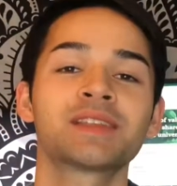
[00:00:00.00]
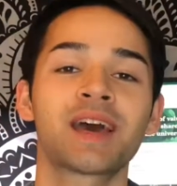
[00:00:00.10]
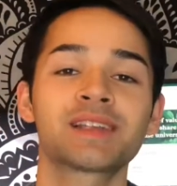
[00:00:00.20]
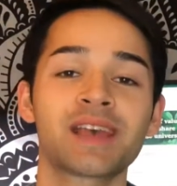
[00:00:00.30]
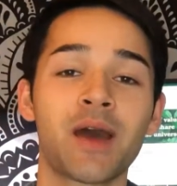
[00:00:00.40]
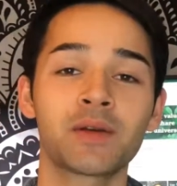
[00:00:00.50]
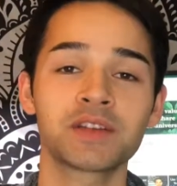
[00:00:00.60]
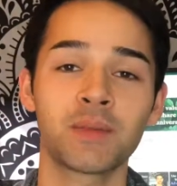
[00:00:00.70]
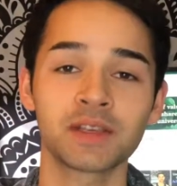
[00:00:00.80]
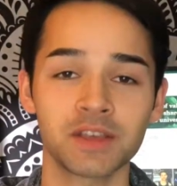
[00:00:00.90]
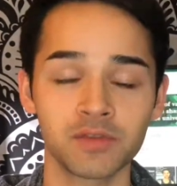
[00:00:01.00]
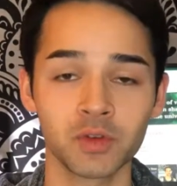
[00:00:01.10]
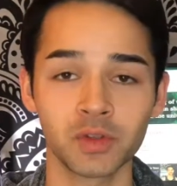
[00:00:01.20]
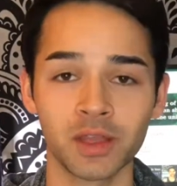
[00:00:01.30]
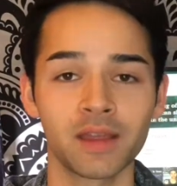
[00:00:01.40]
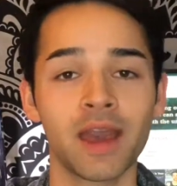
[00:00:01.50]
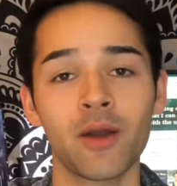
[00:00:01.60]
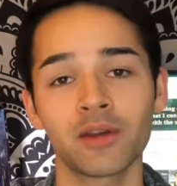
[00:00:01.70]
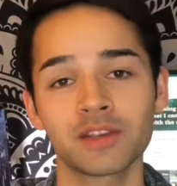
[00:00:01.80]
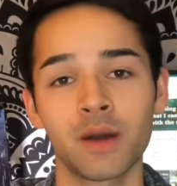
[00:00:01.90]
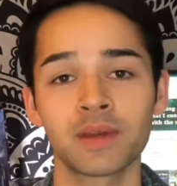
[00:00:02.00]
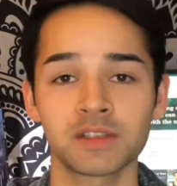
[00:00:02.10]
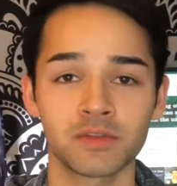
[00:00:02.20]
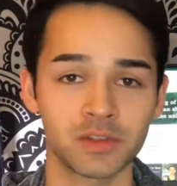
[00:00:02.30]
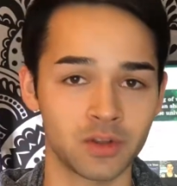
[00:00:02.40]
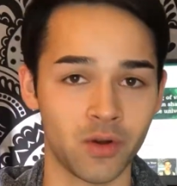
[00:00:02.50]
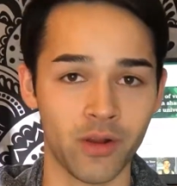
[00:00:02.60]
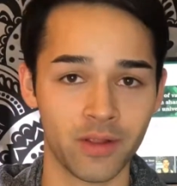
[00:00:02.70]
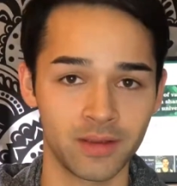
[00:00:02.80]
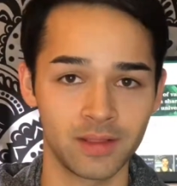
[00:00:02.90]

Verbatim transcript: And that is how I taught myself ukulele, how I taught myself guitar.